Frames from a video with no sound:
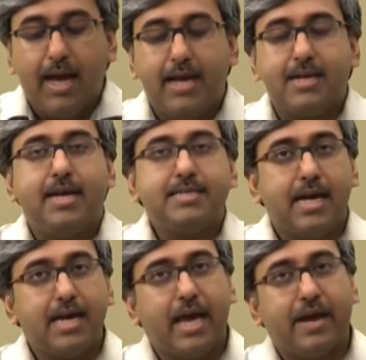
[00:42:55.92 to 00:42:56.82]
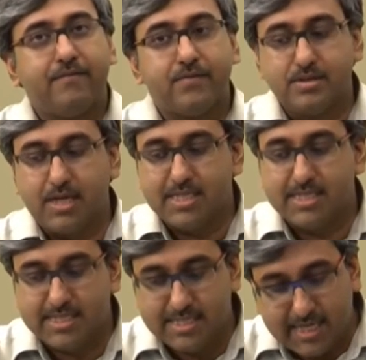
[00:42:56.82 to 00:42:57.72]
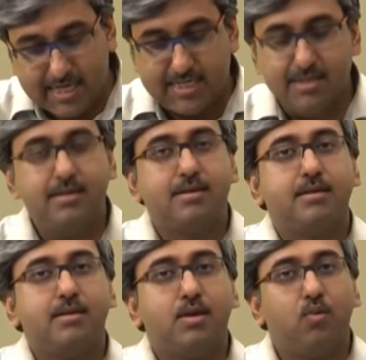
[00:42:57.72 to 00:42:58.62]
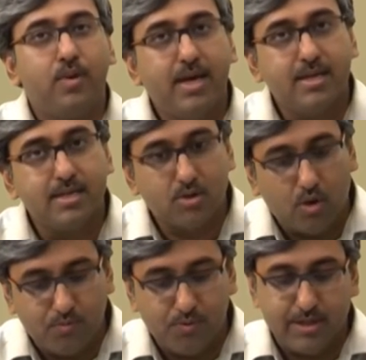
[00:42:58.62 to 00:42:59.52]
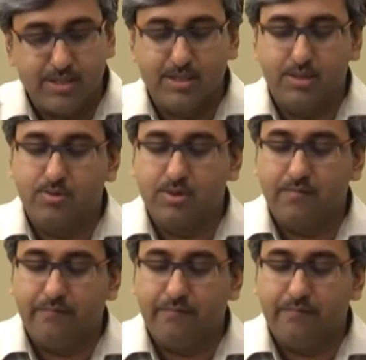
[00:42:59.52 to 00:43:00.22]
And as I have just stated, the way this corporate institution